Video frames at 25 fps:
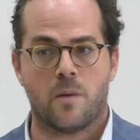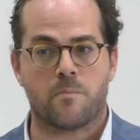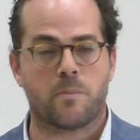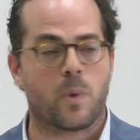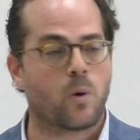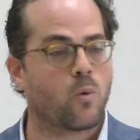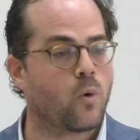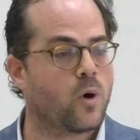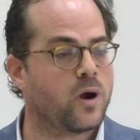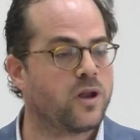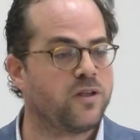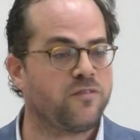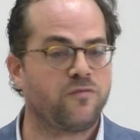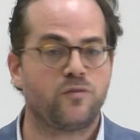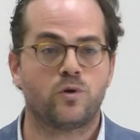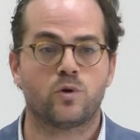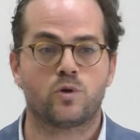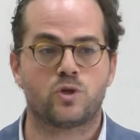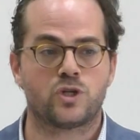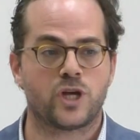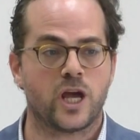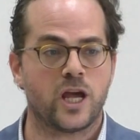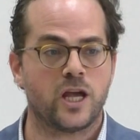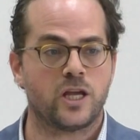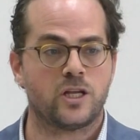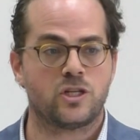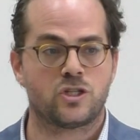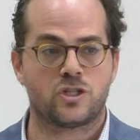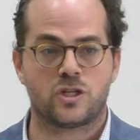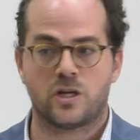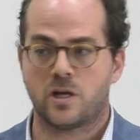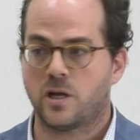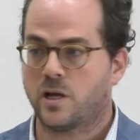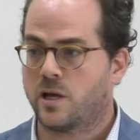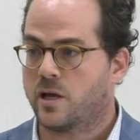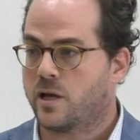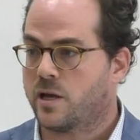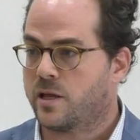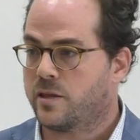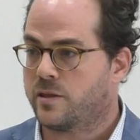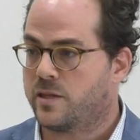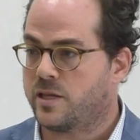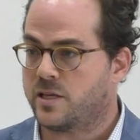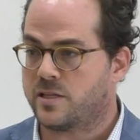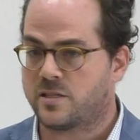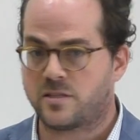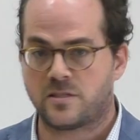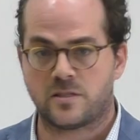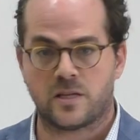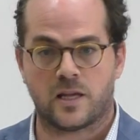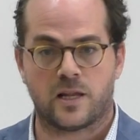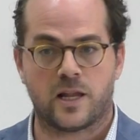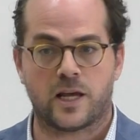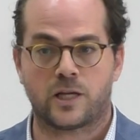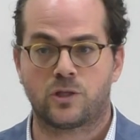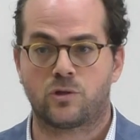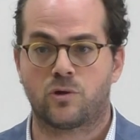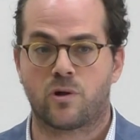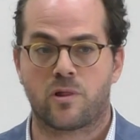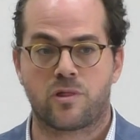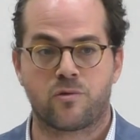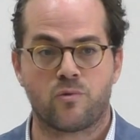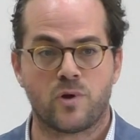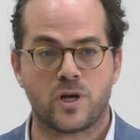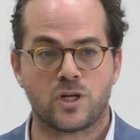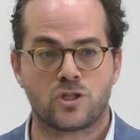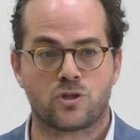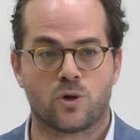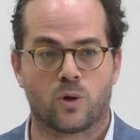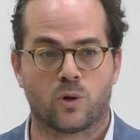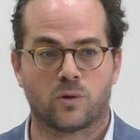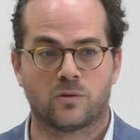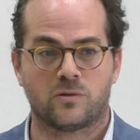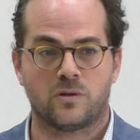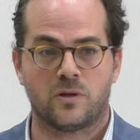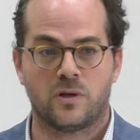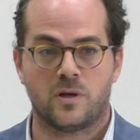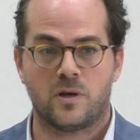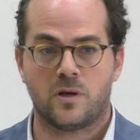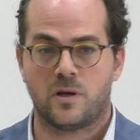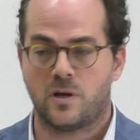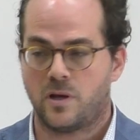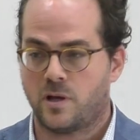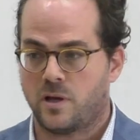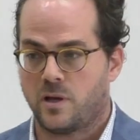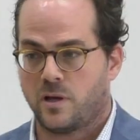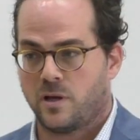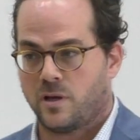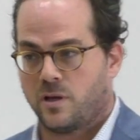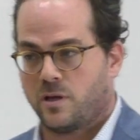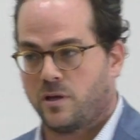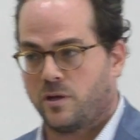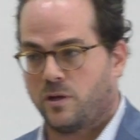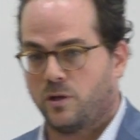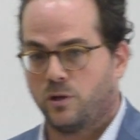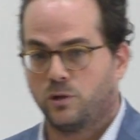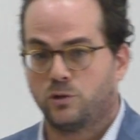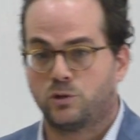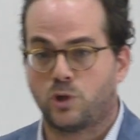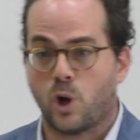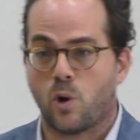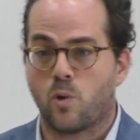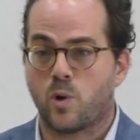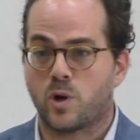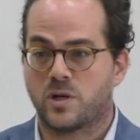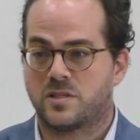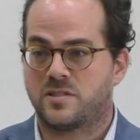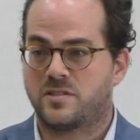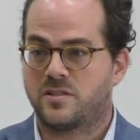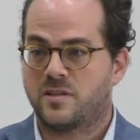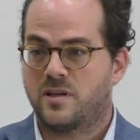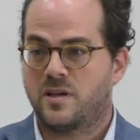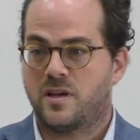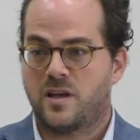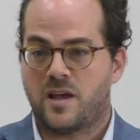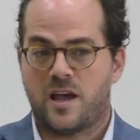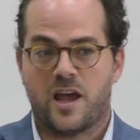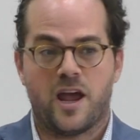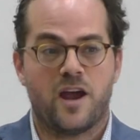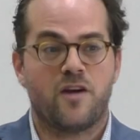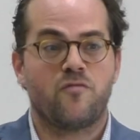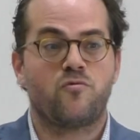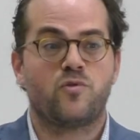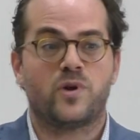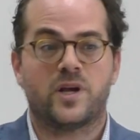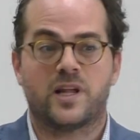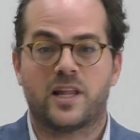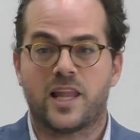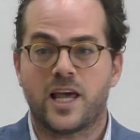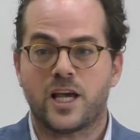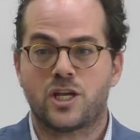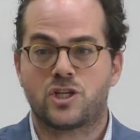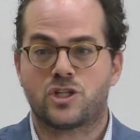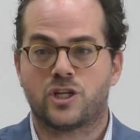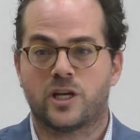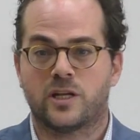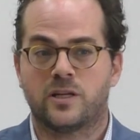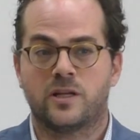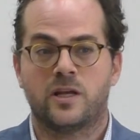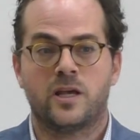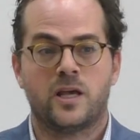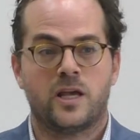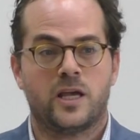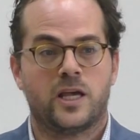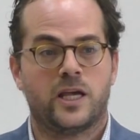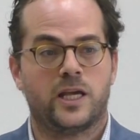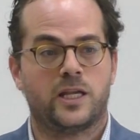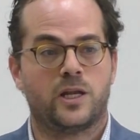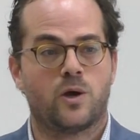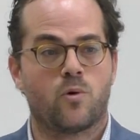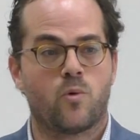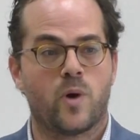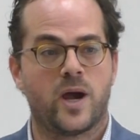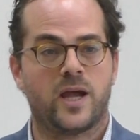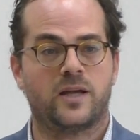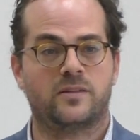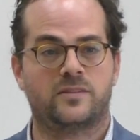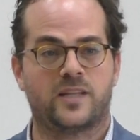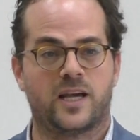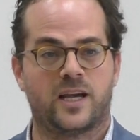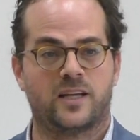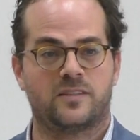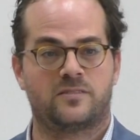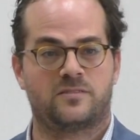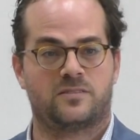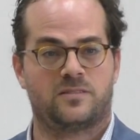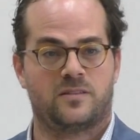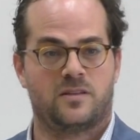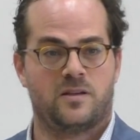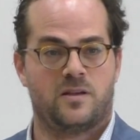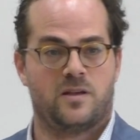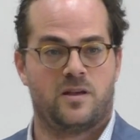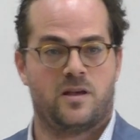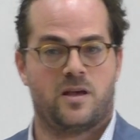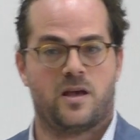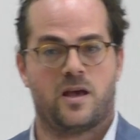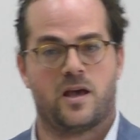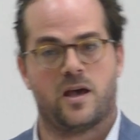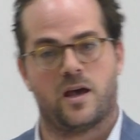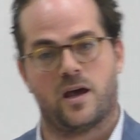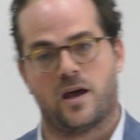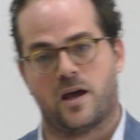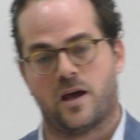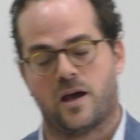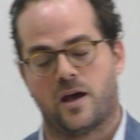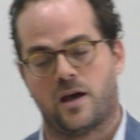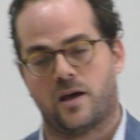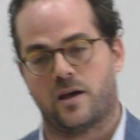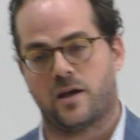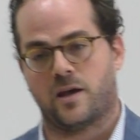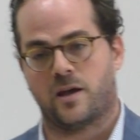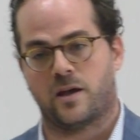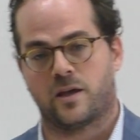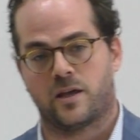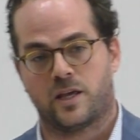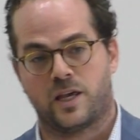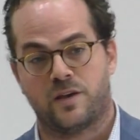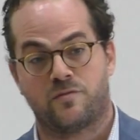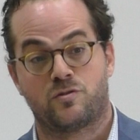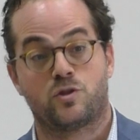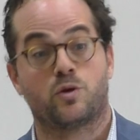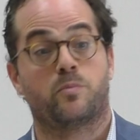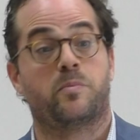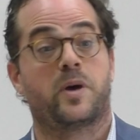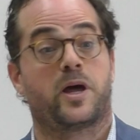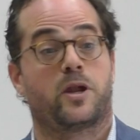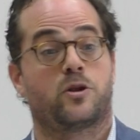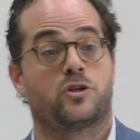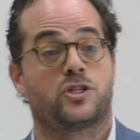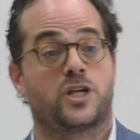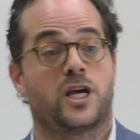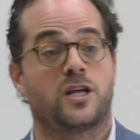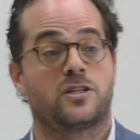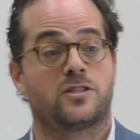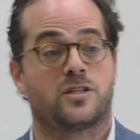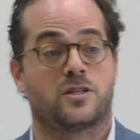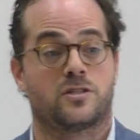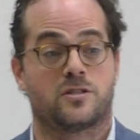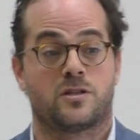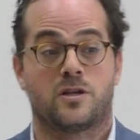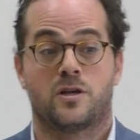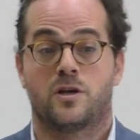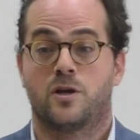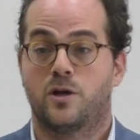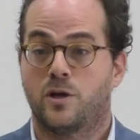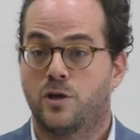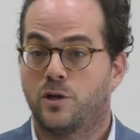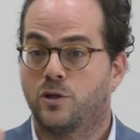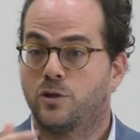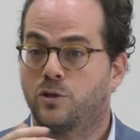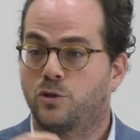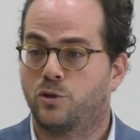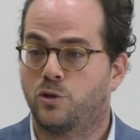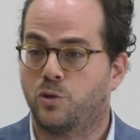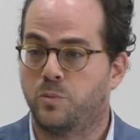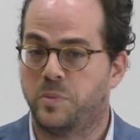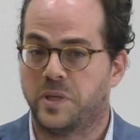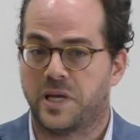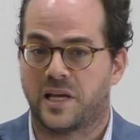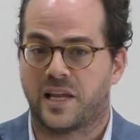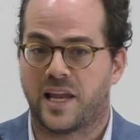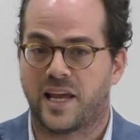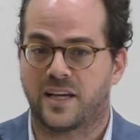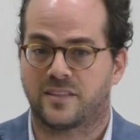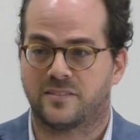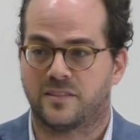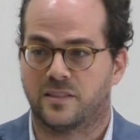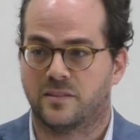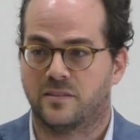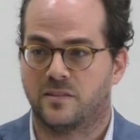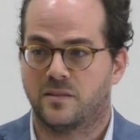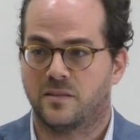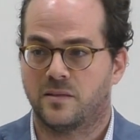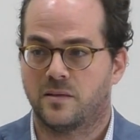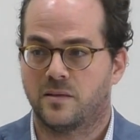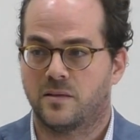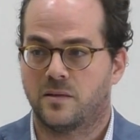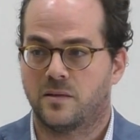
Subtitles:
But what if you change this electoral threshold towards every election in a way that gives you better chances to be elected?